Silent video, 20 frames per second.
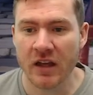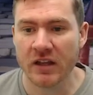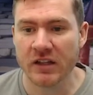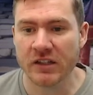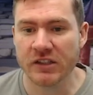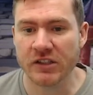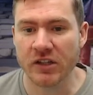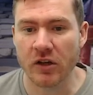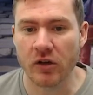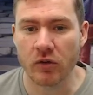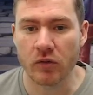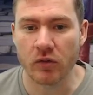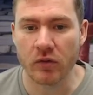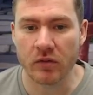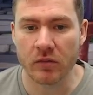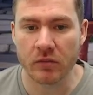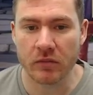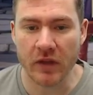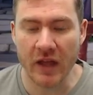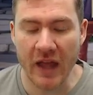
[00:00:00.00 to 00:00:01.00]
So
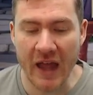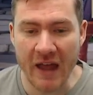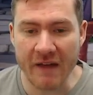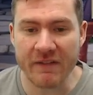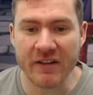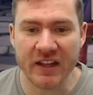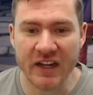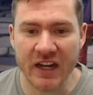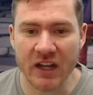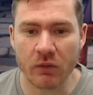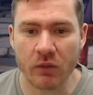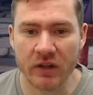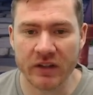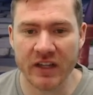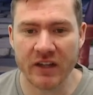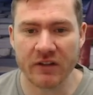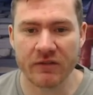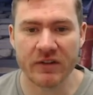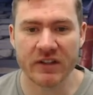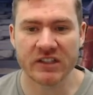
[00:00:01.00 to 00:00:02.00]
having an A1
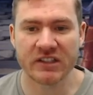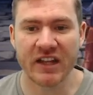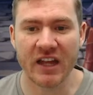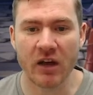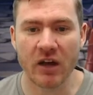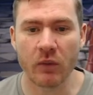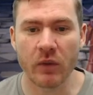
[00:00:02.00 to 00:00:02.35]
defense down,